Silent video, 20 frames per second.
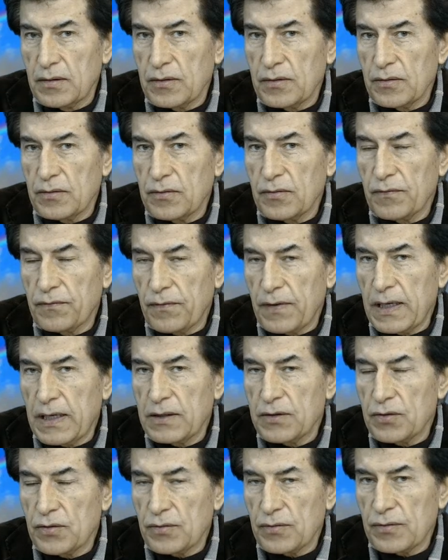you find
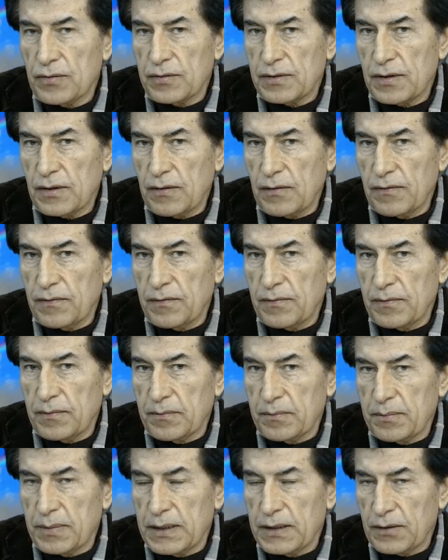yourself
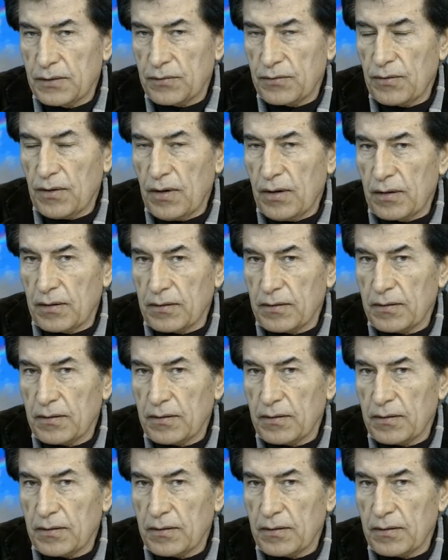being wrong.